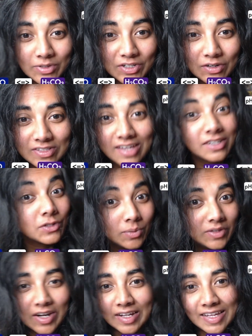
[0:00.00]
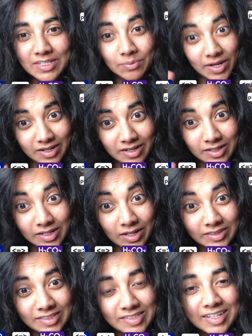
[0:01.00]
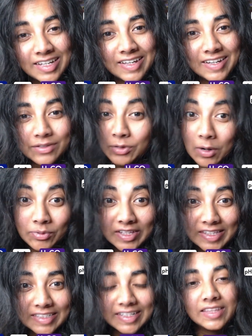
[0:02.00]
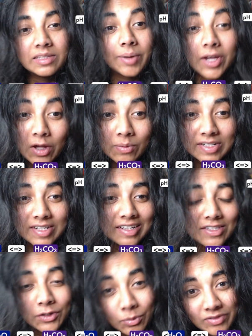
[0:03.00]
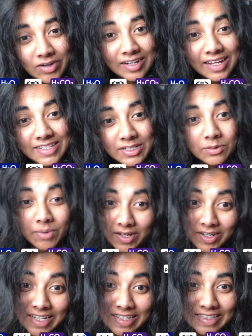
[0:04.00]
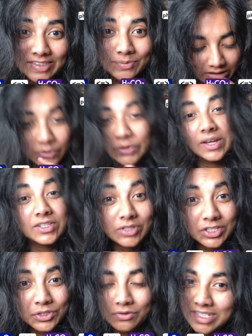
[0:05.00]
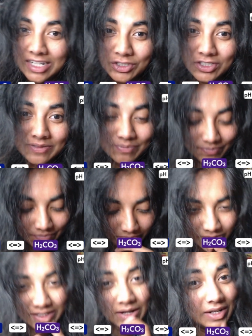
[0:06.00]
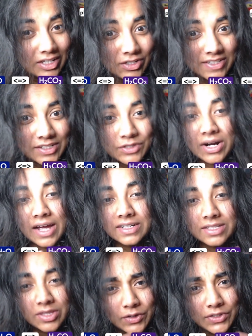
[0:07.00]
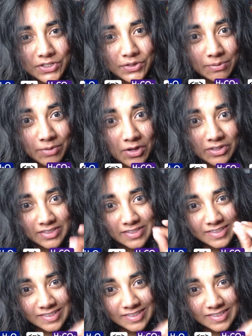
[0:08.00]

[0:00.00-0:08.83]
dioxide is normally regulated by our lungs through our breathing, and the bicarbonate ions are normally regulated by our kidneys through excretion or retention. Now let's just extract those two components.